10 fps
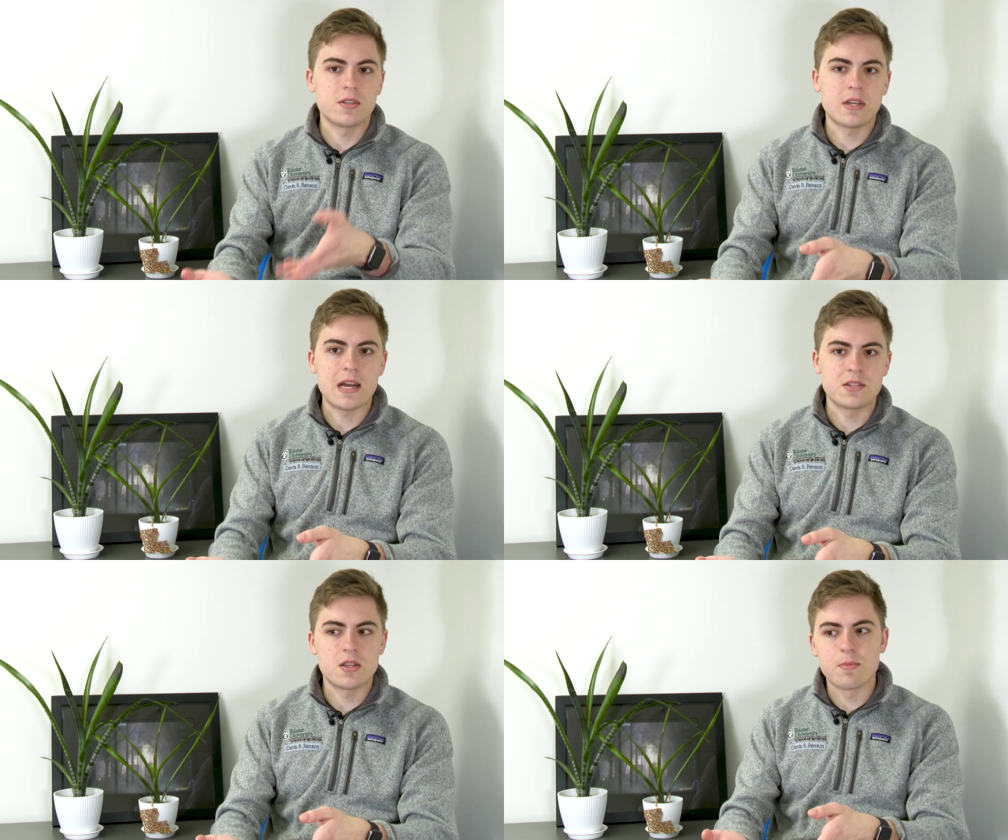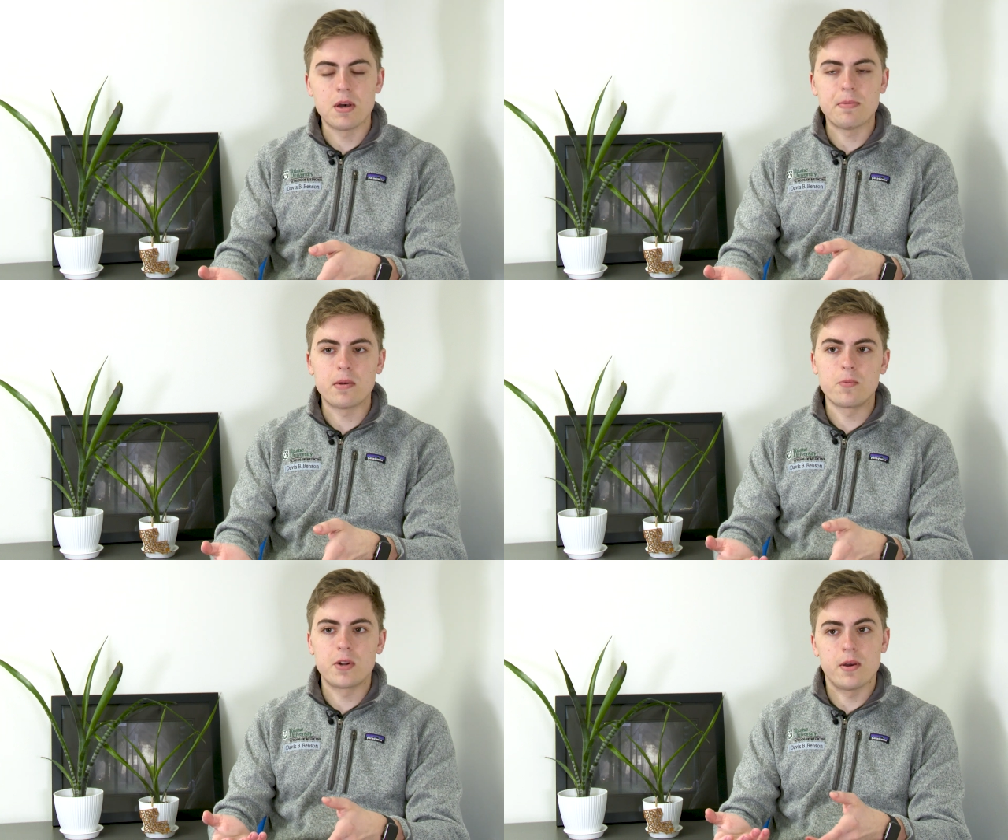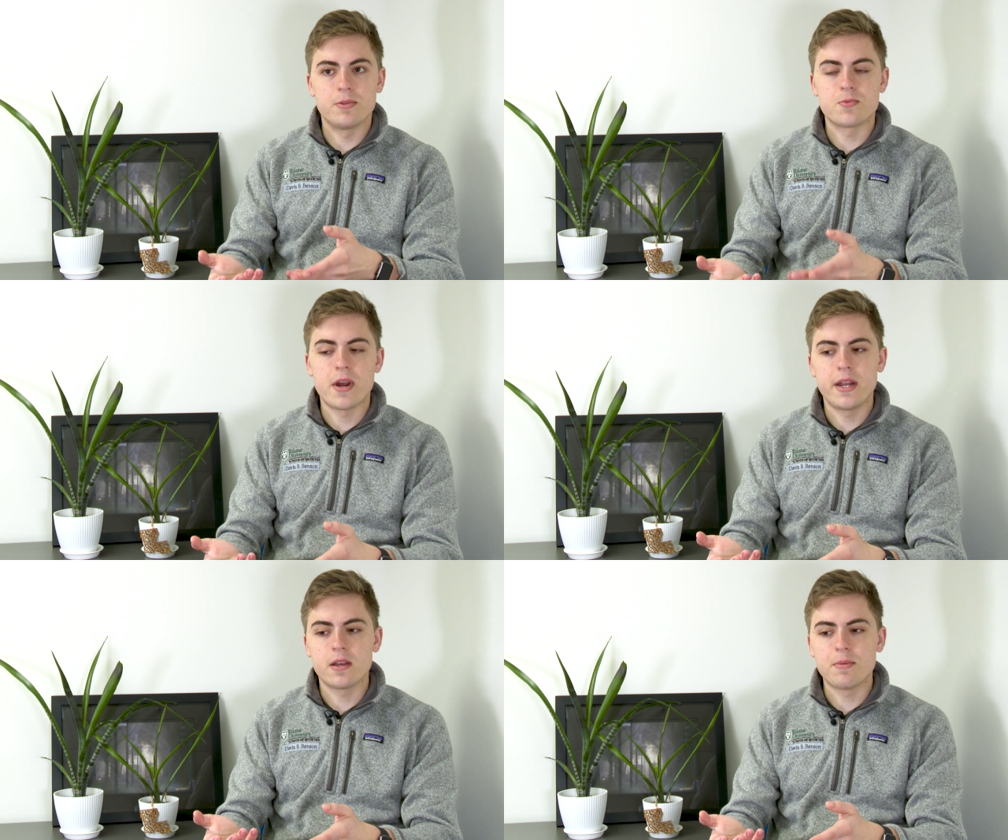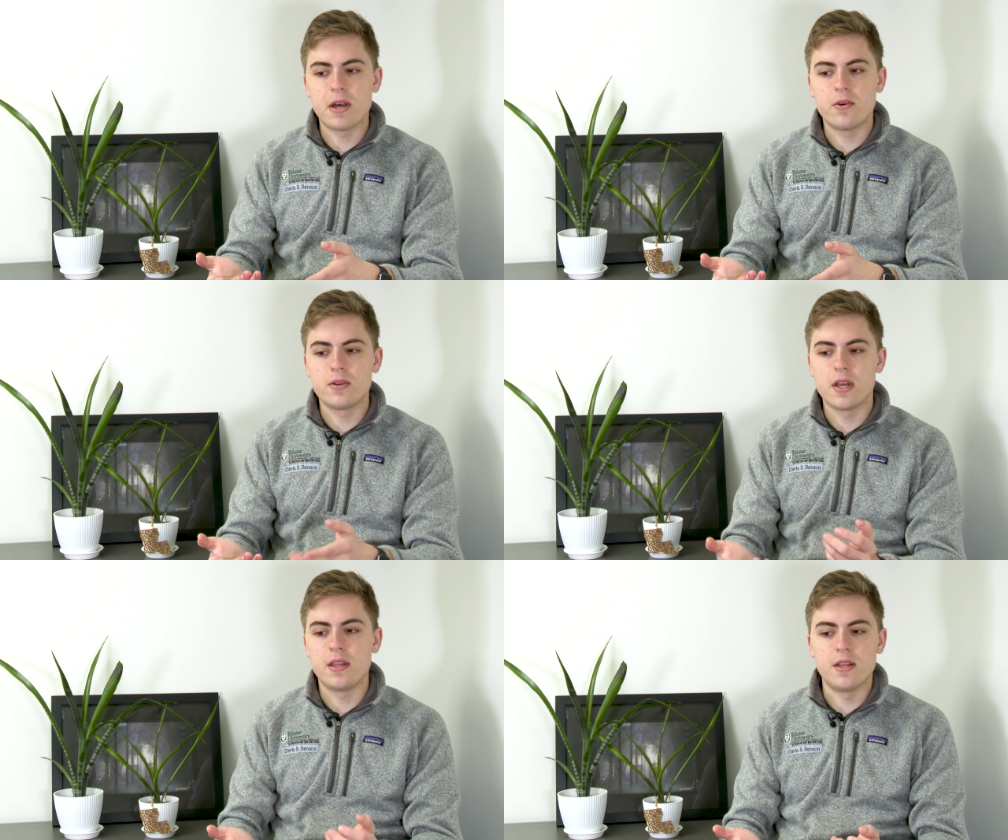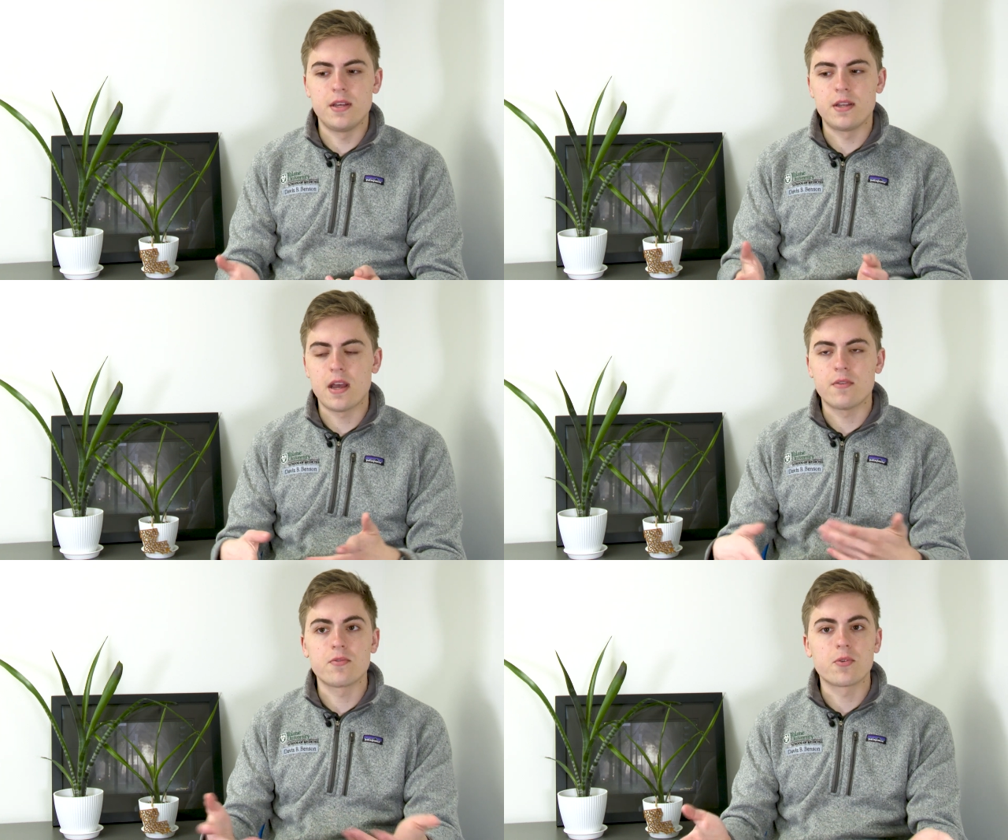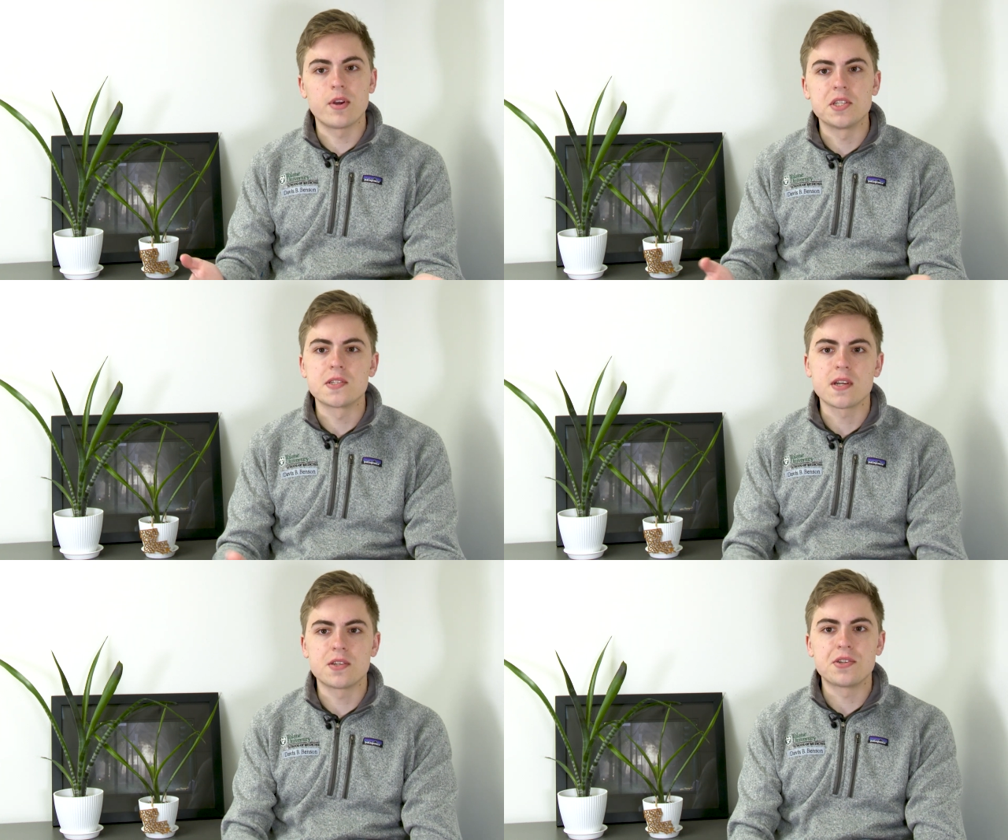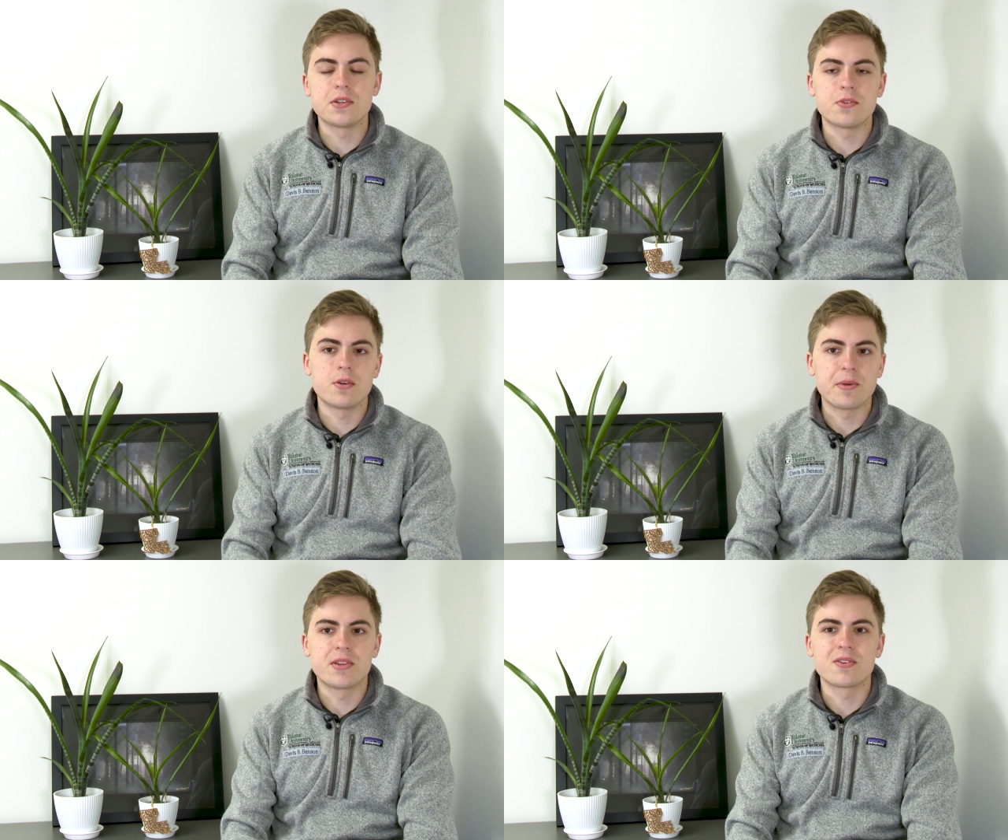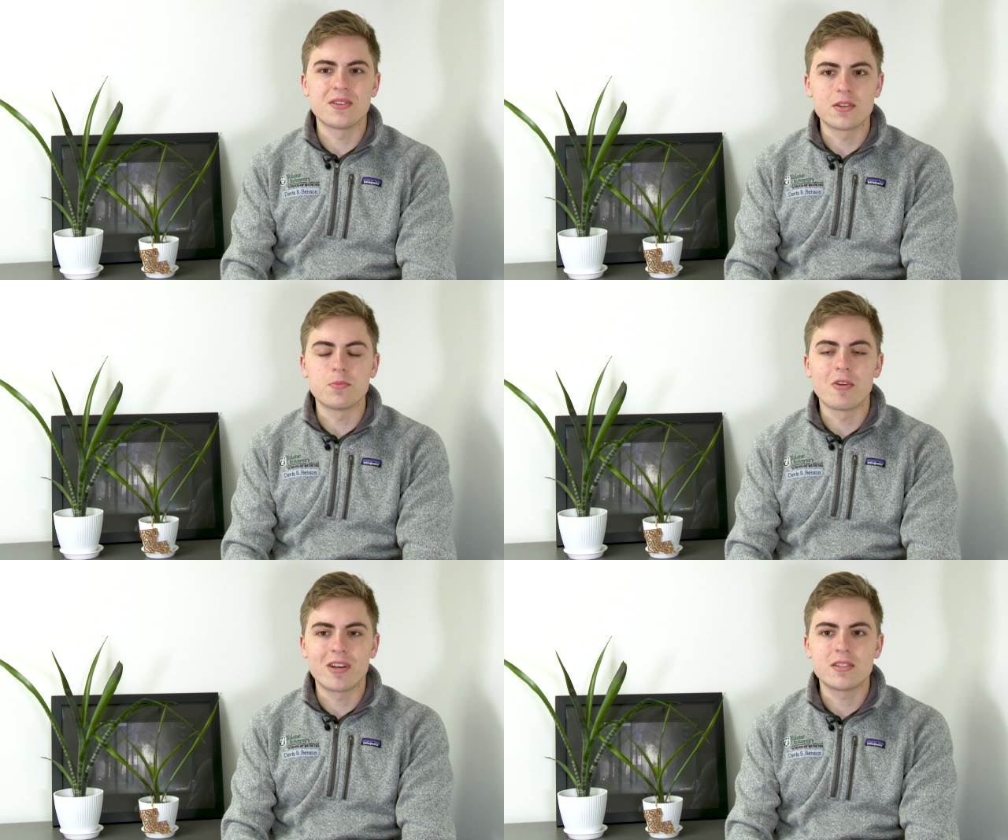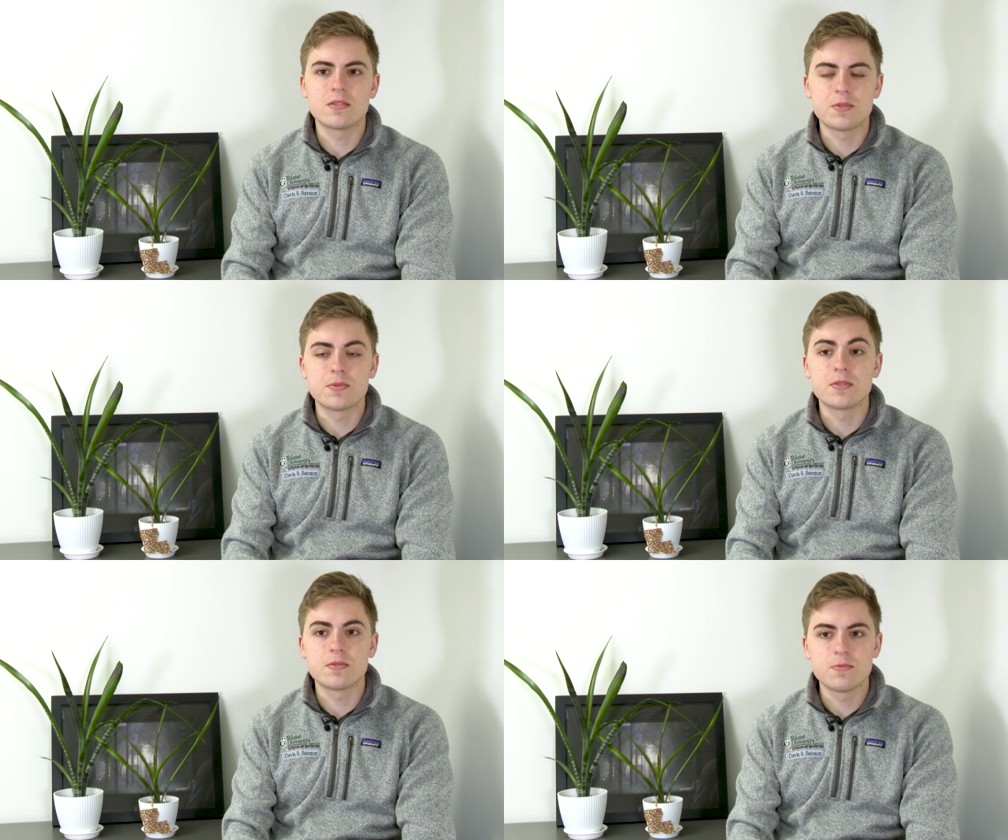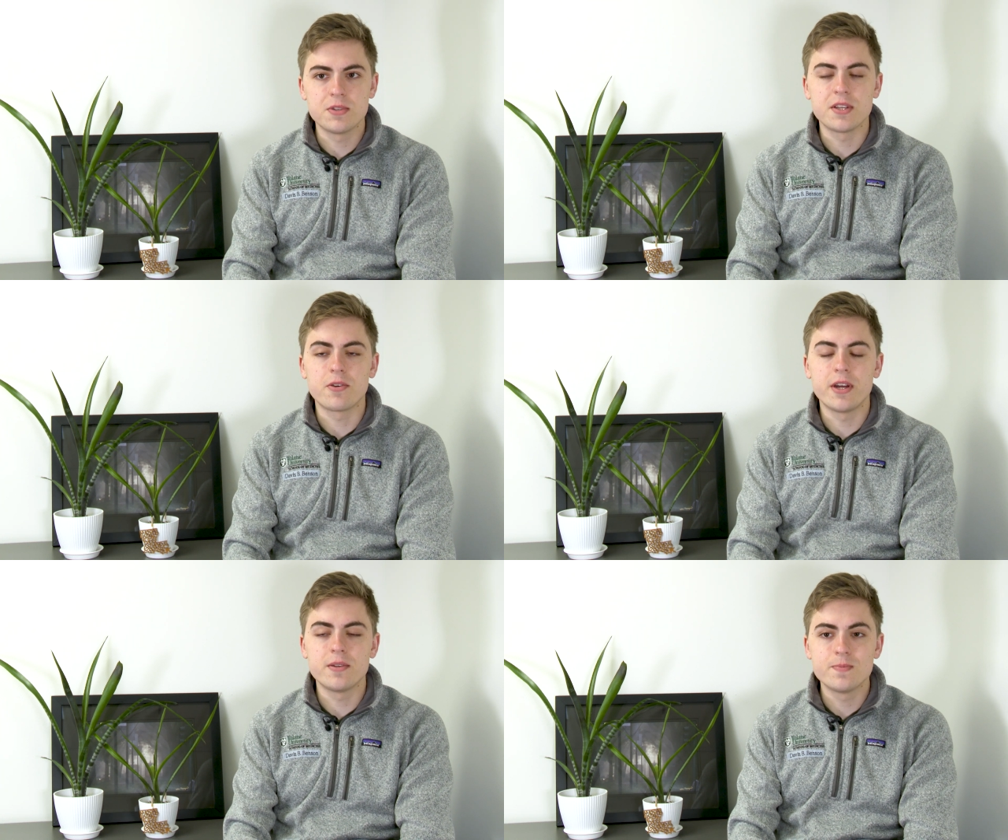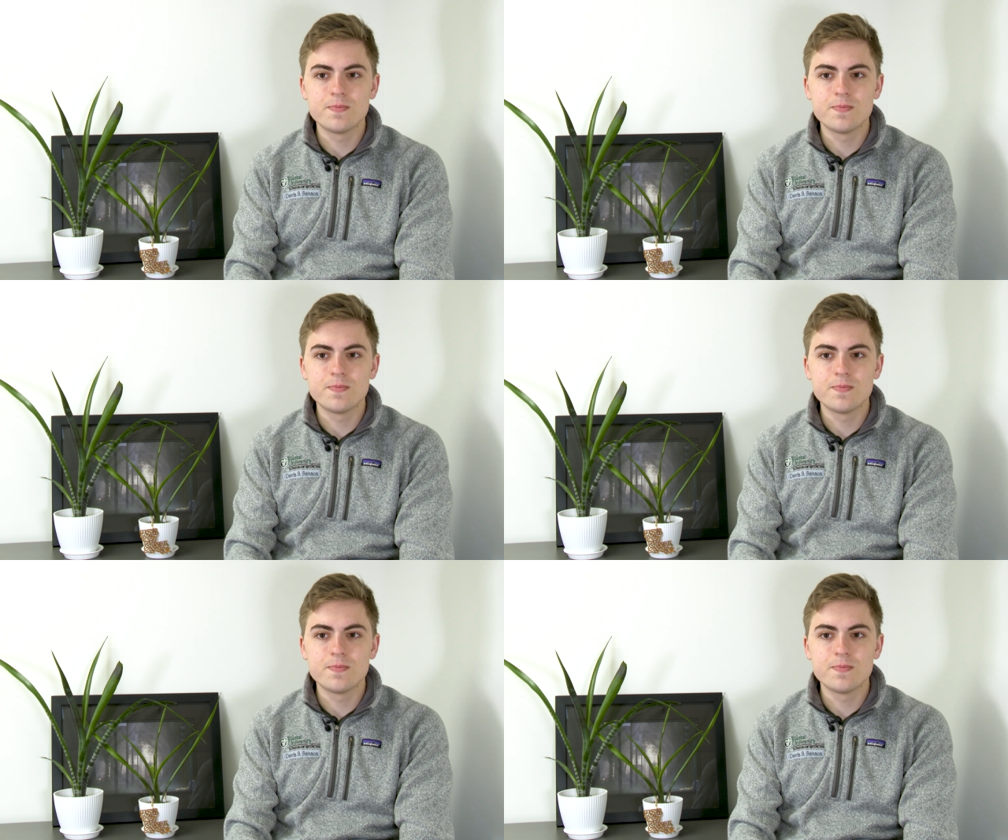catch them up on what I was writing about and then have a great discussion and learn about their clinical practice, which was really great.